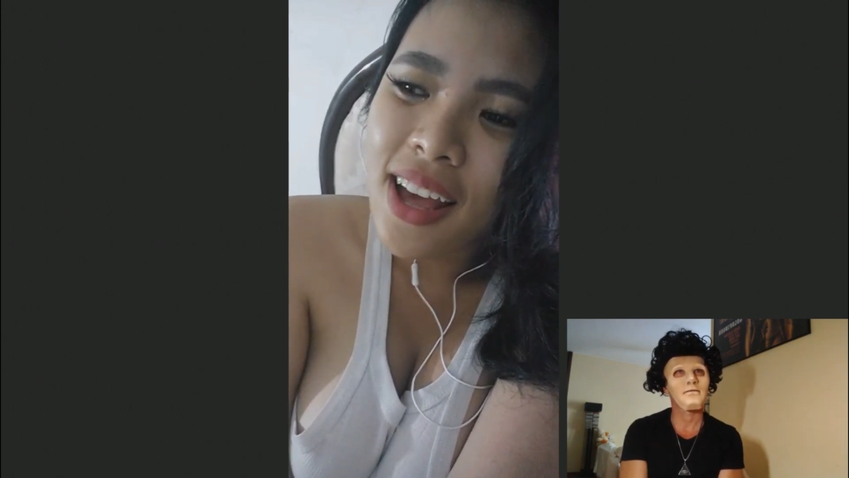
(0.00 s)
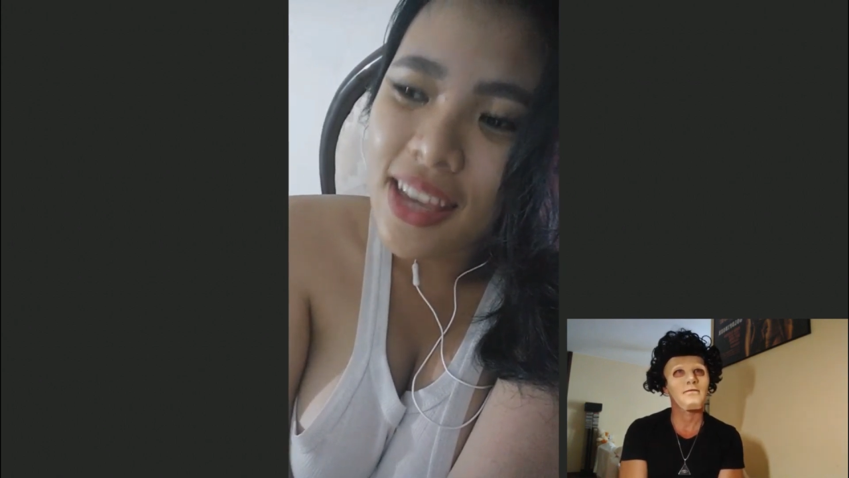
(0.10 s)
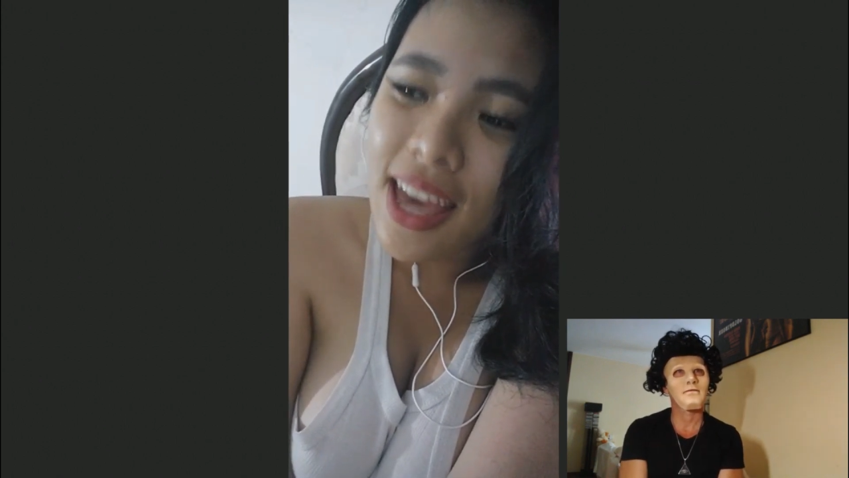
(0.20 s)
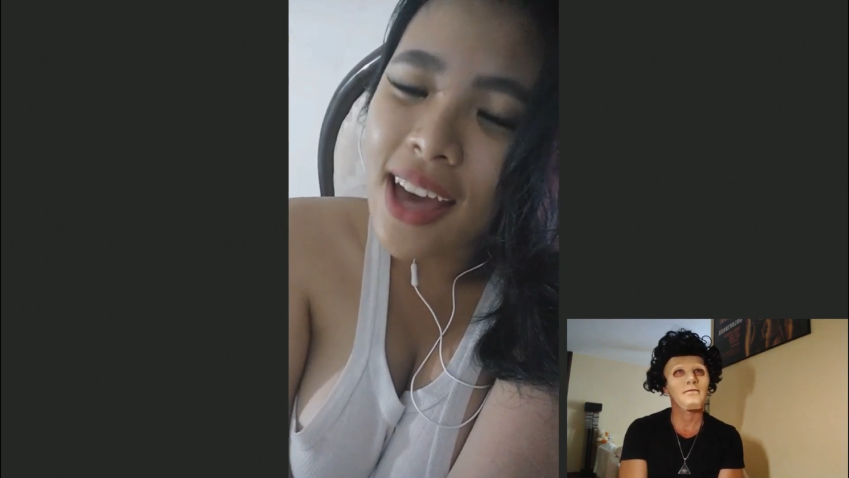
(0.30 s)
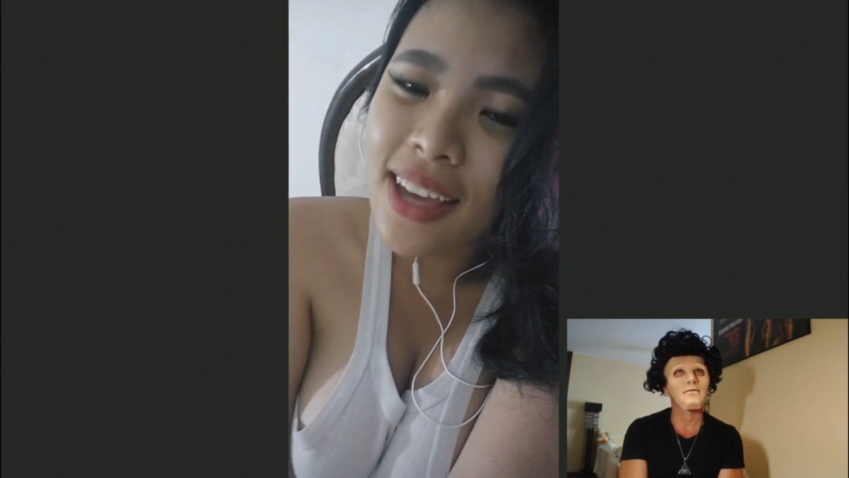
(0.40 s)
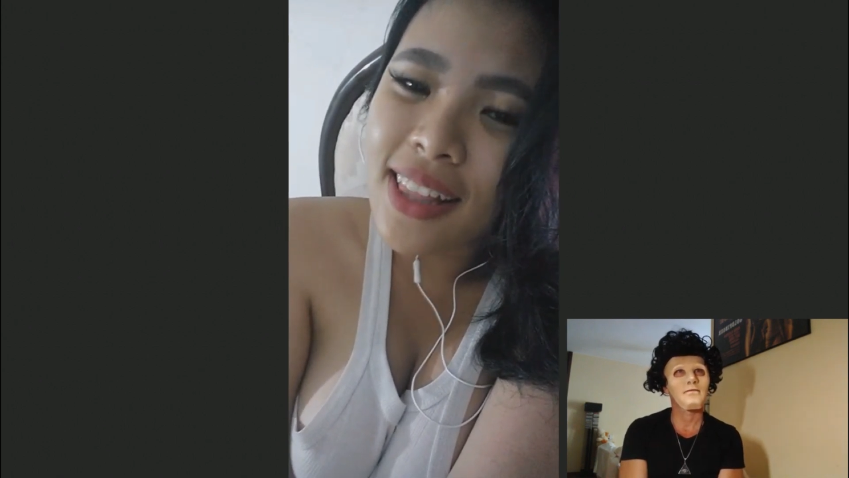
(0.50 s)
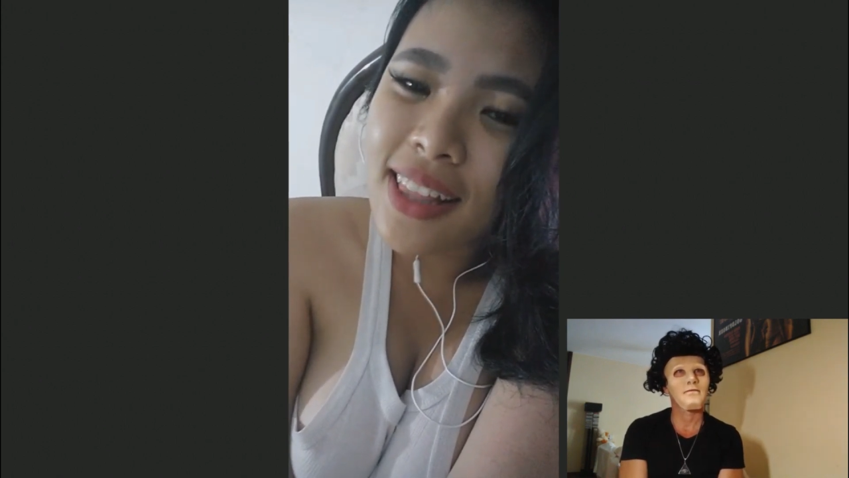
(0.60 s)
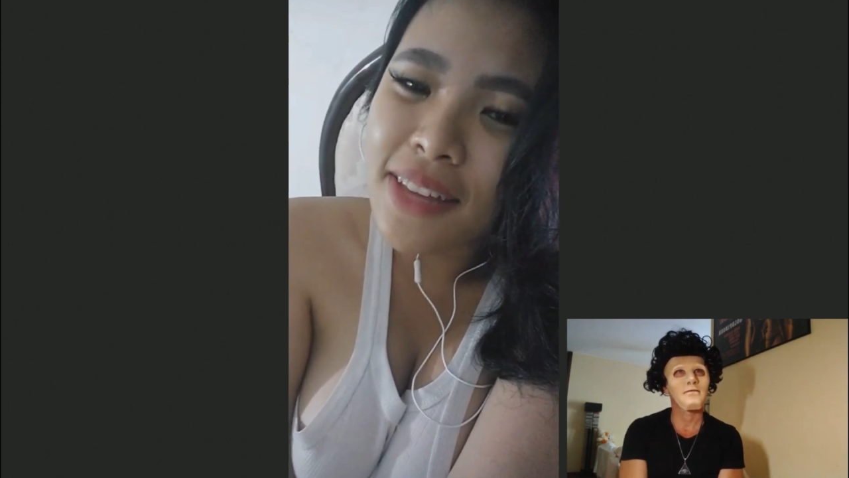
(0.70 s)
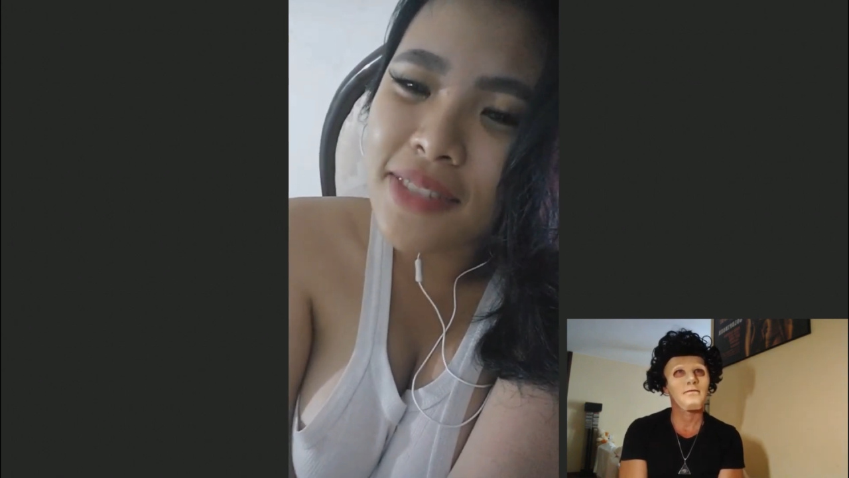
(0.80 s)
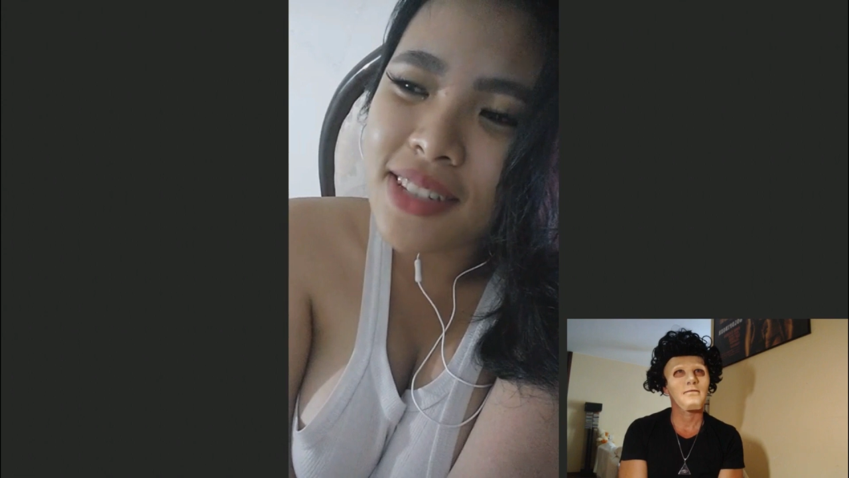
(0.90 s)
Yeah, he
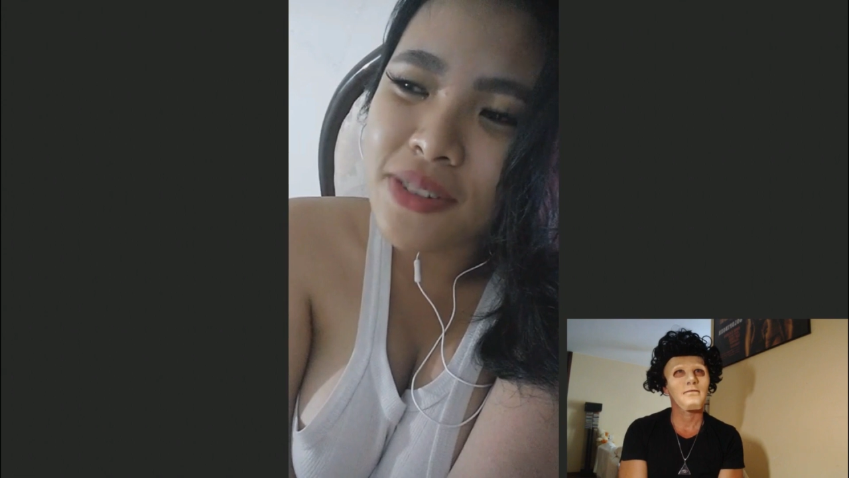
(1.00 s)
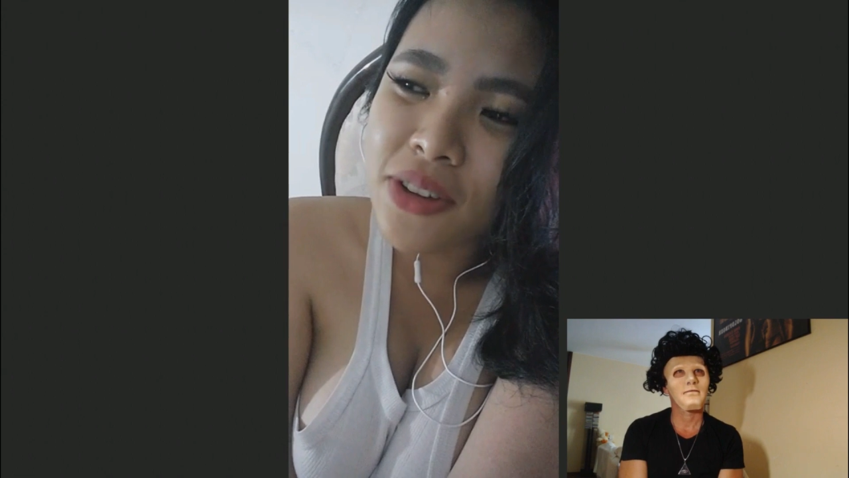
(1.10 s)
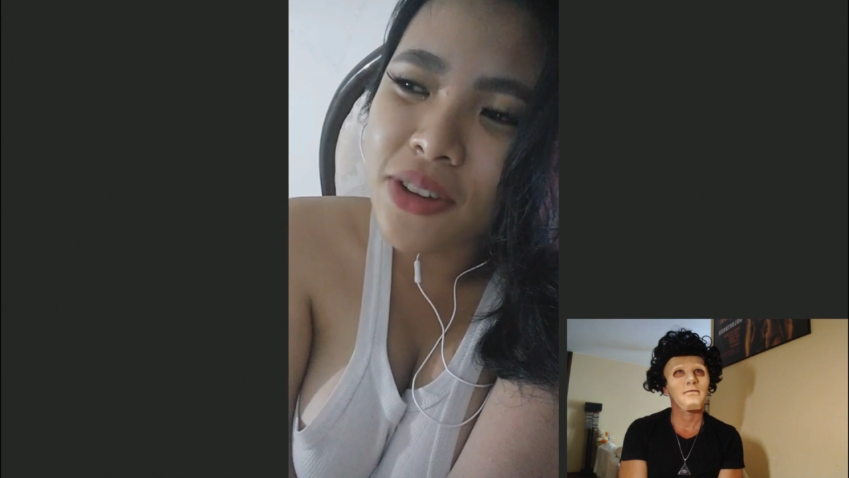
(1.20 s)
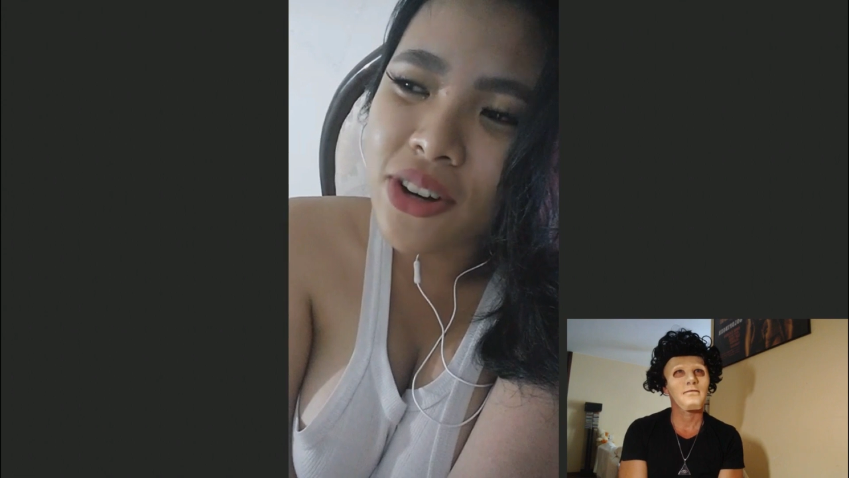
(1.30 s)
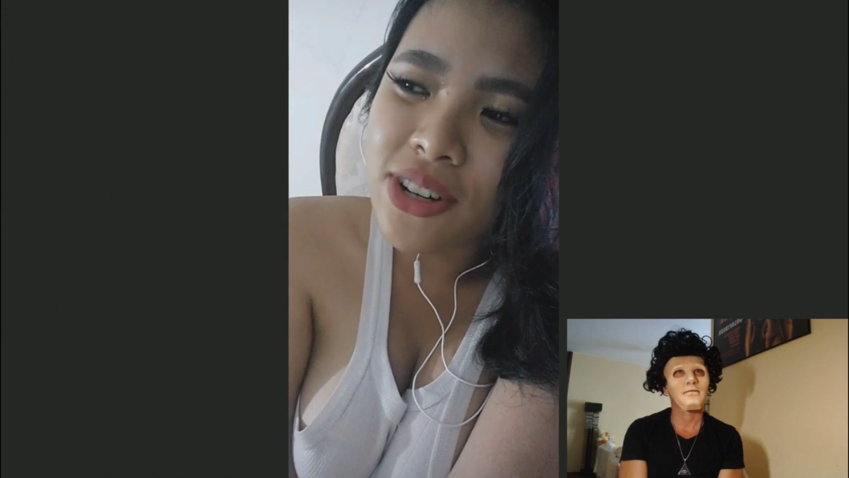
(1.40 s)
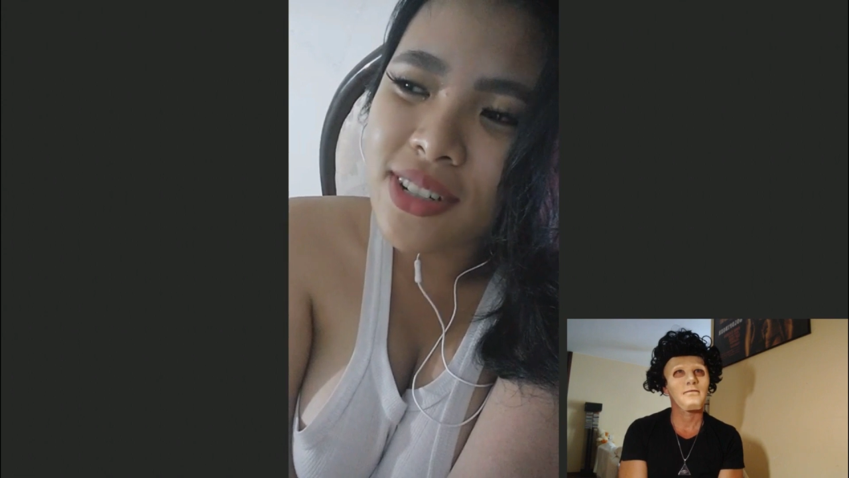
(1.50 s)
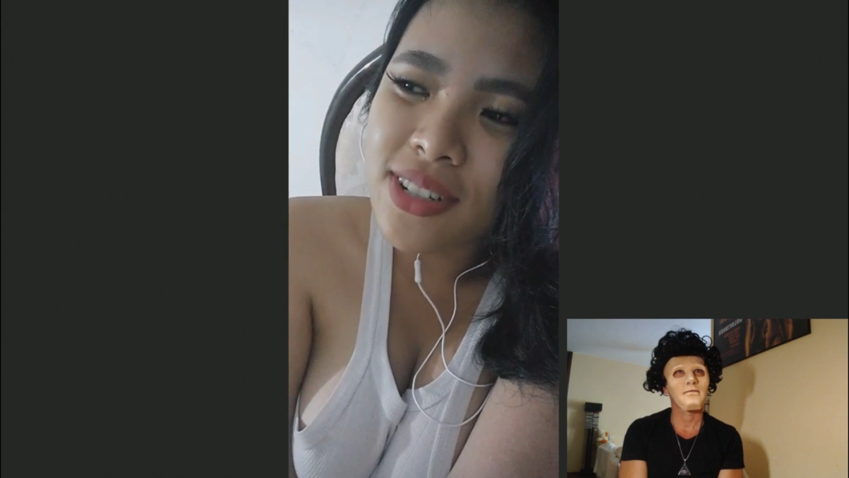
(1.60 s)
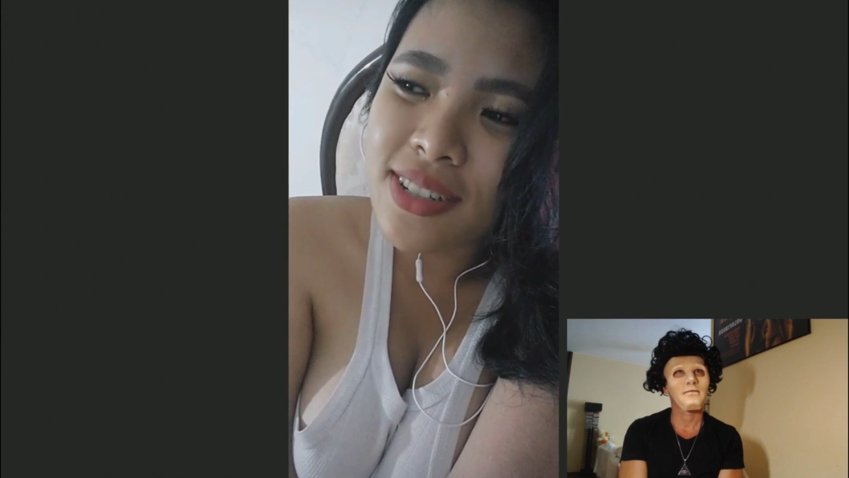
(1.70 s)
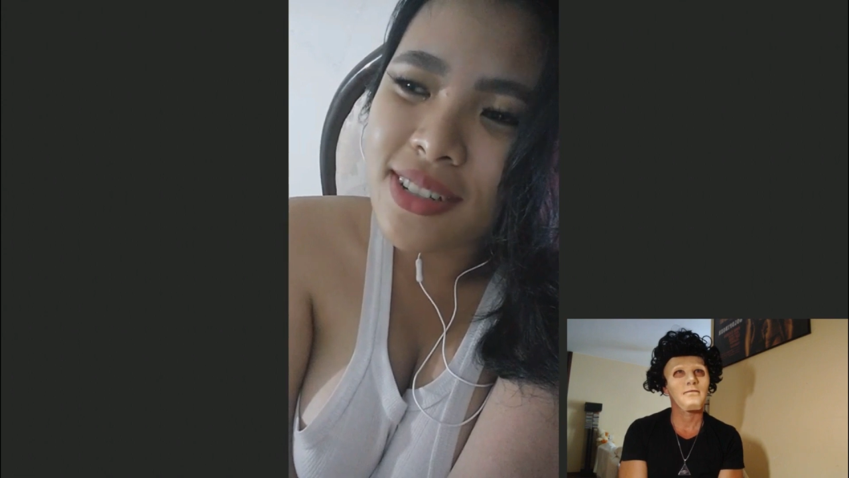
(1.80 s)
lives in New York,